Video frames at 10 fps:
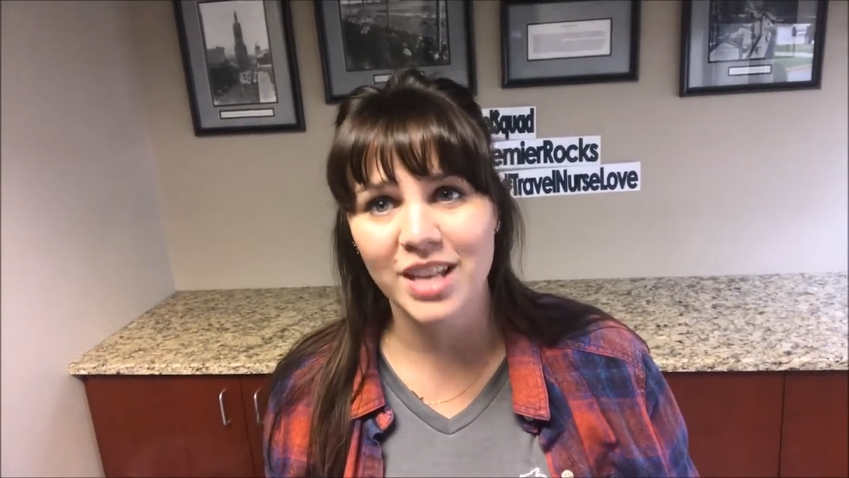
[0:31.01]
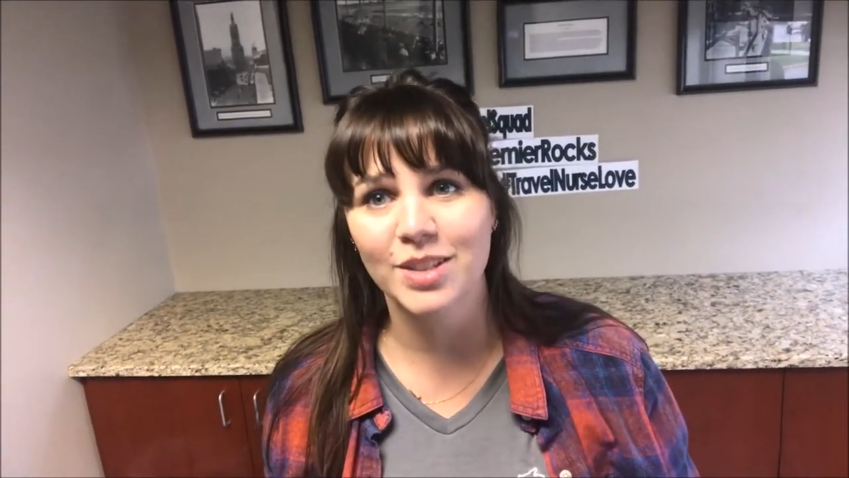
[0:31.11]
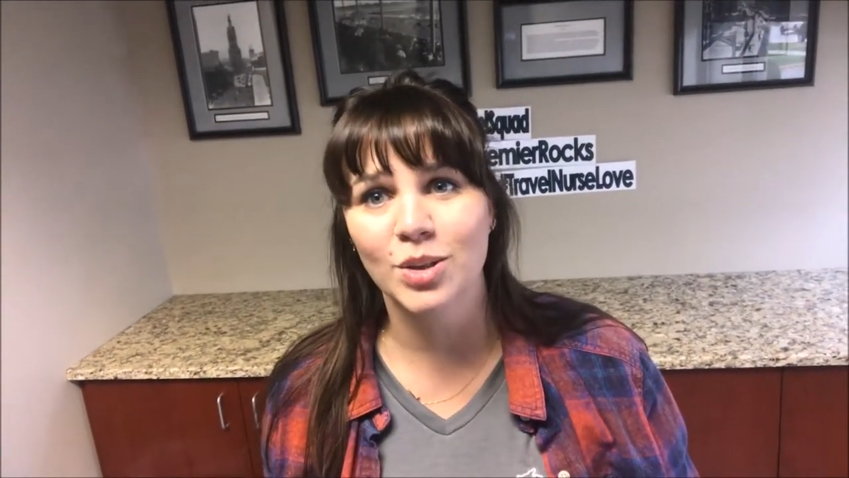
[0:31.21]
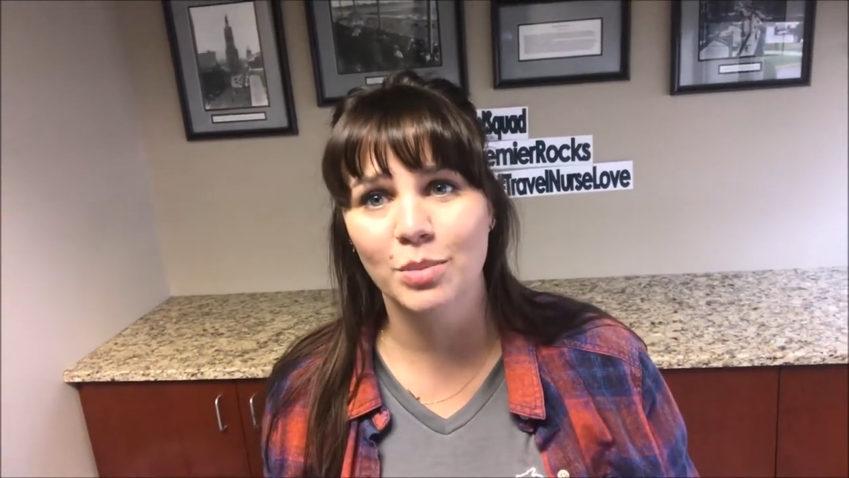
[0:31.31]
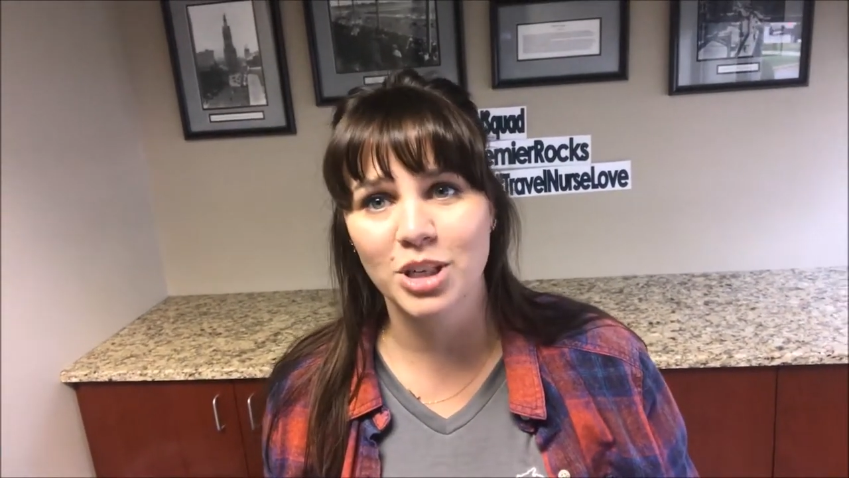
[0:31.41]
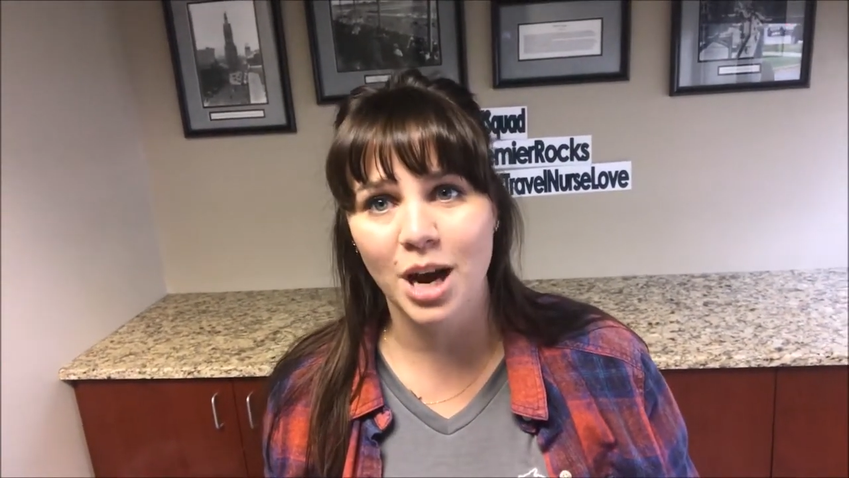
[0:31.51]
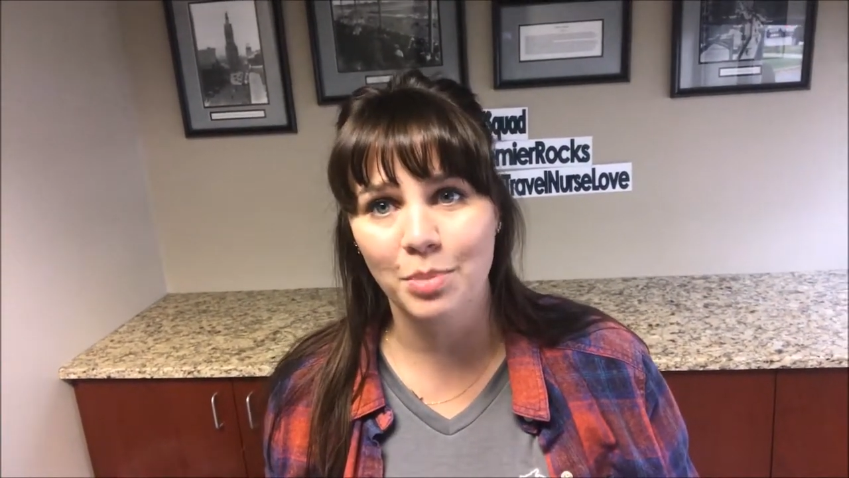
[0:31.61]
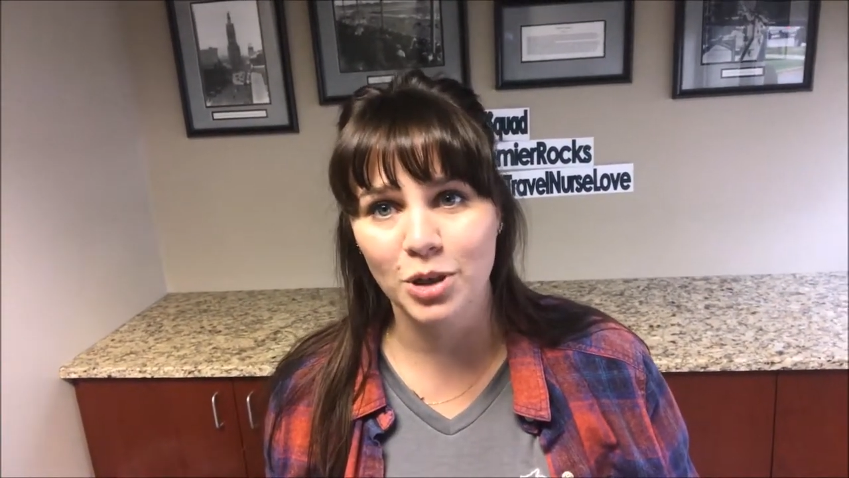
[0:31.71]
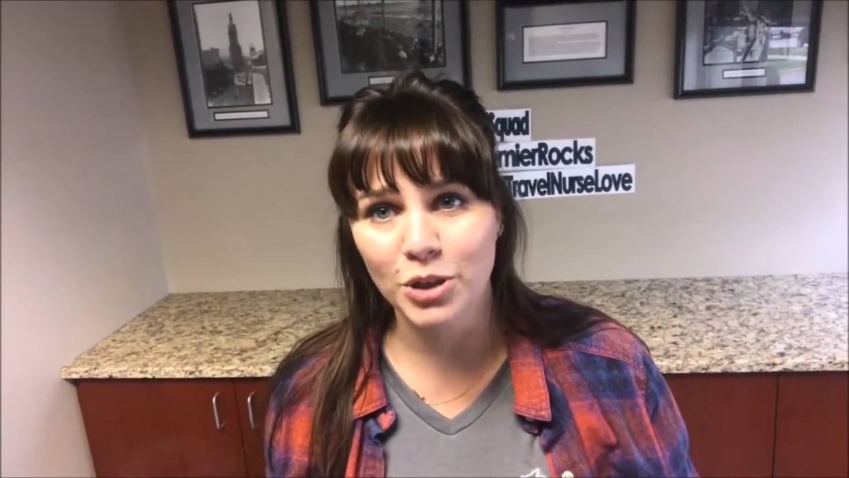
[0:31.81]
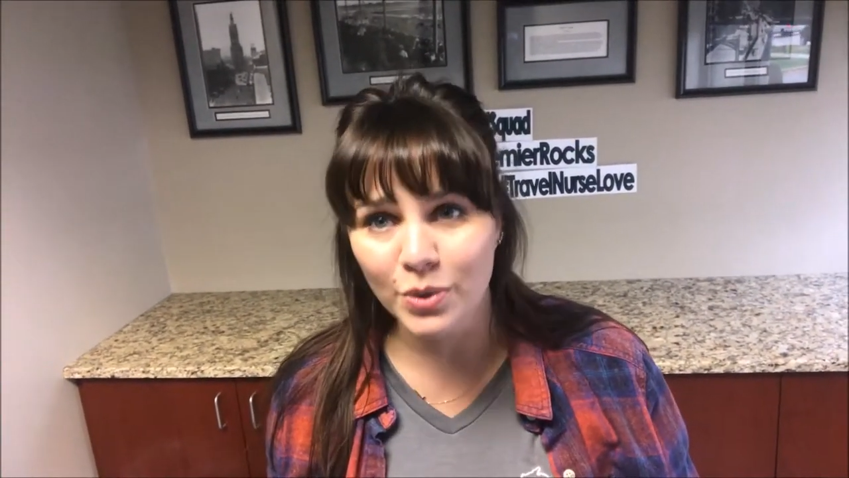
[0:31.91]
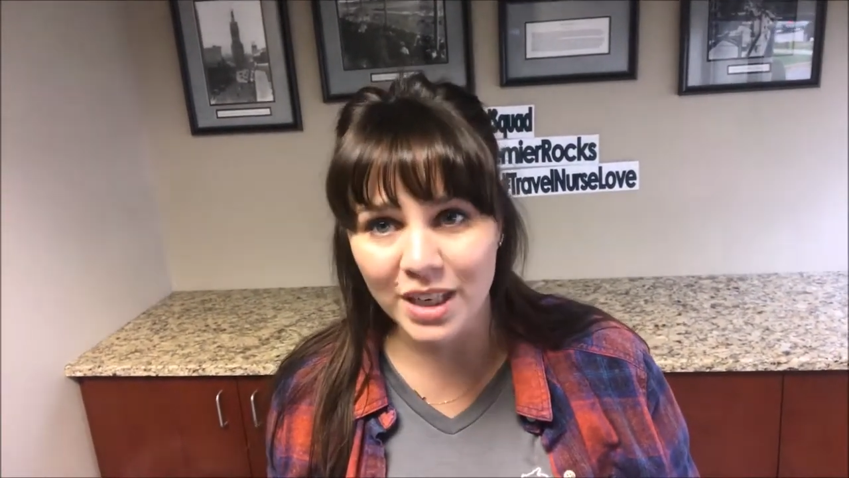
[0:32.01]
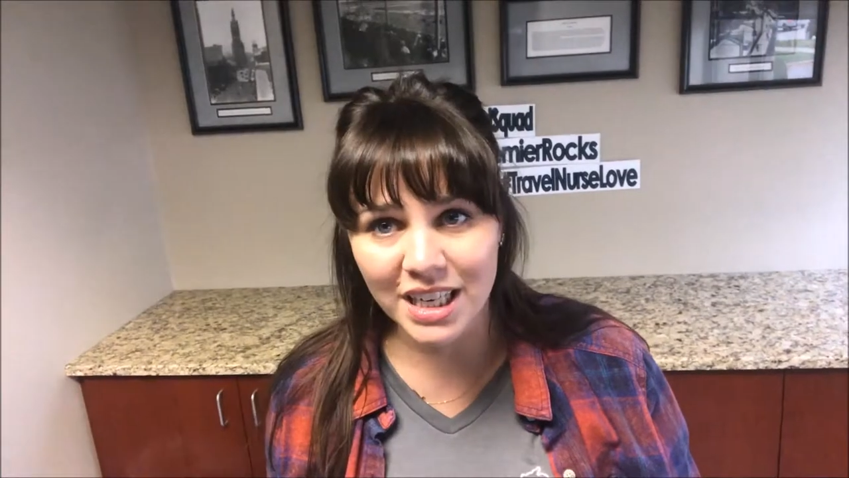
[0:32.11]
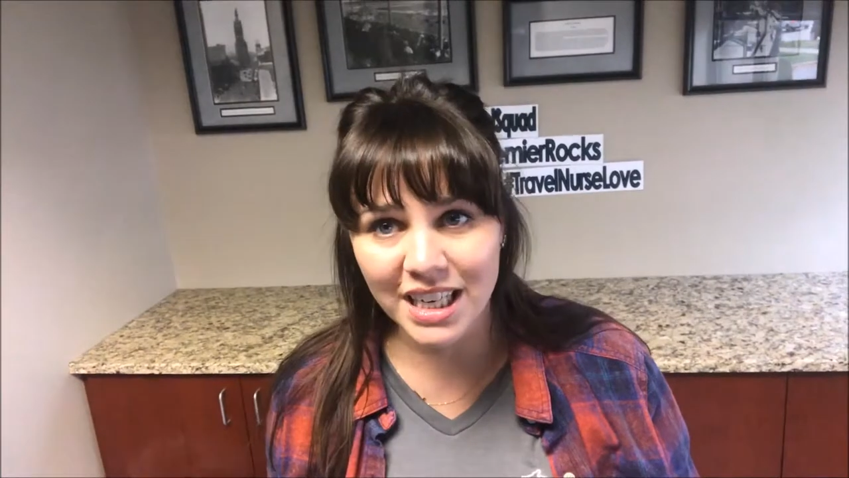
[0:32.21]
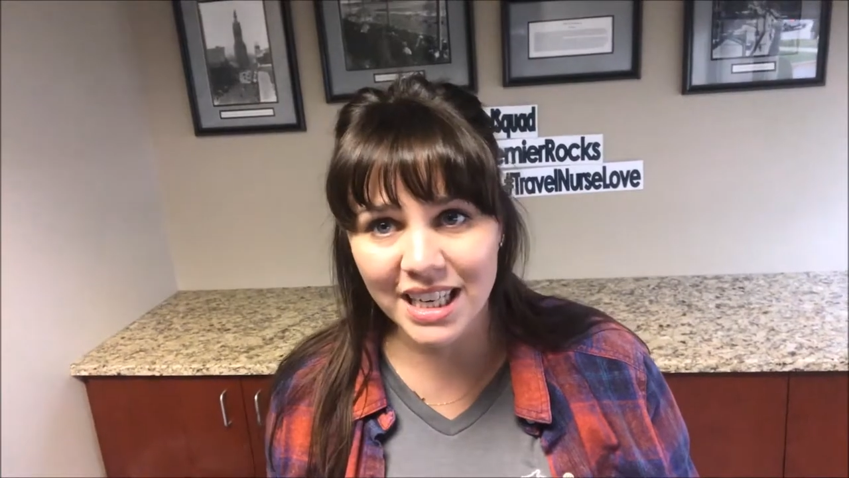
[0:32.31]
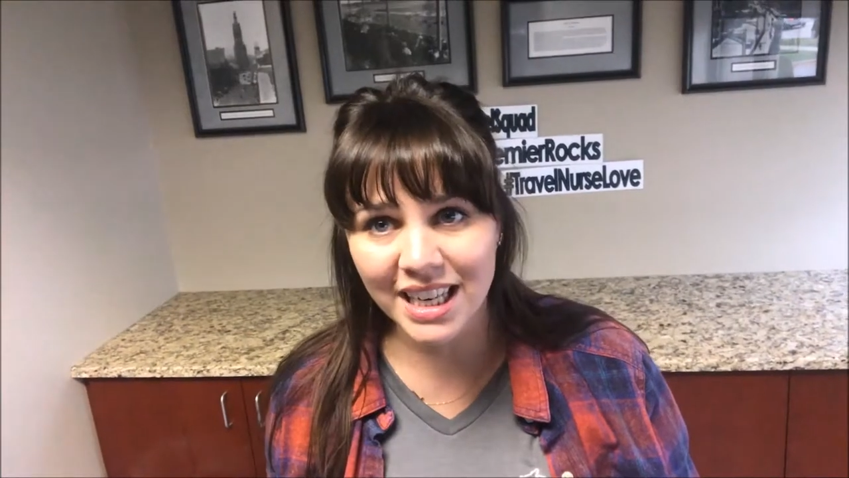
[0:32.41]
and so much
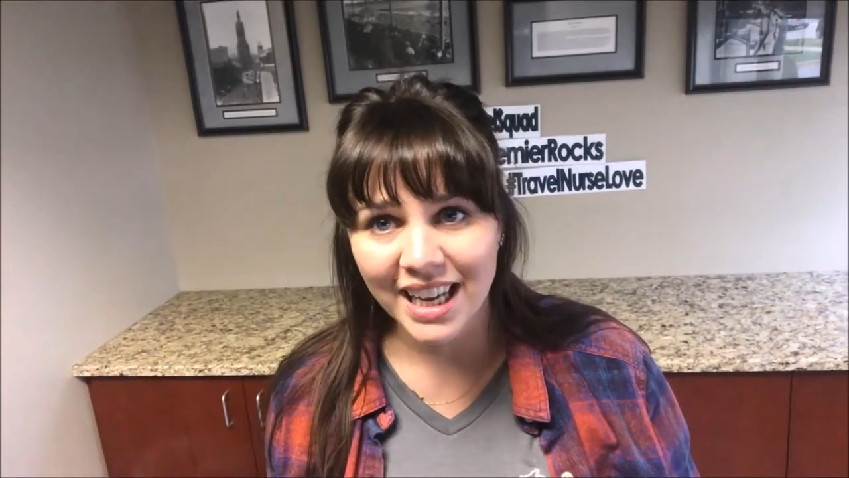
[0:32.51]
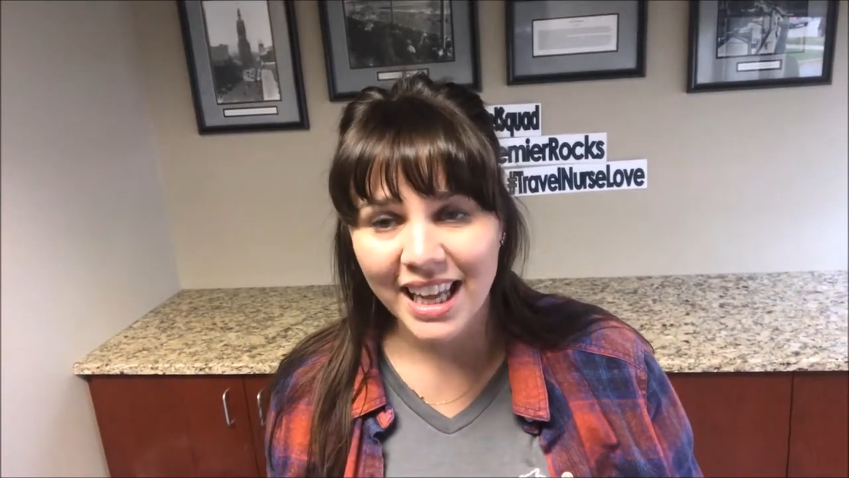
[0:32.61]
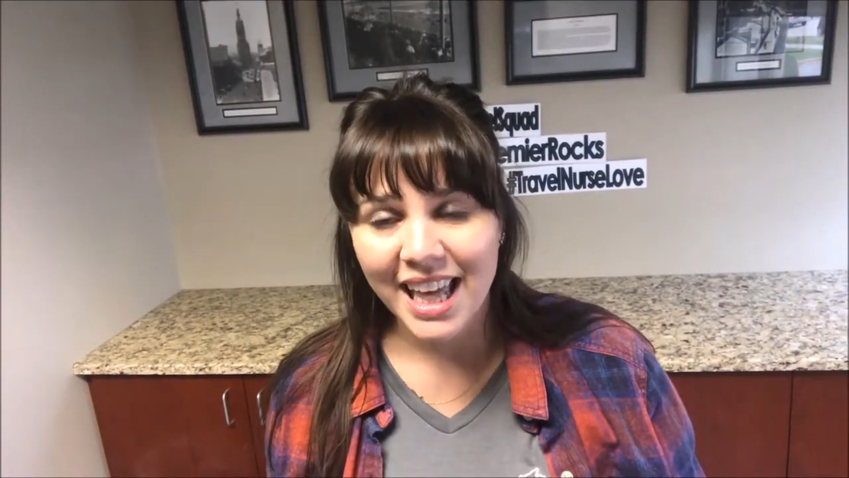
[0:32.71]
opportunity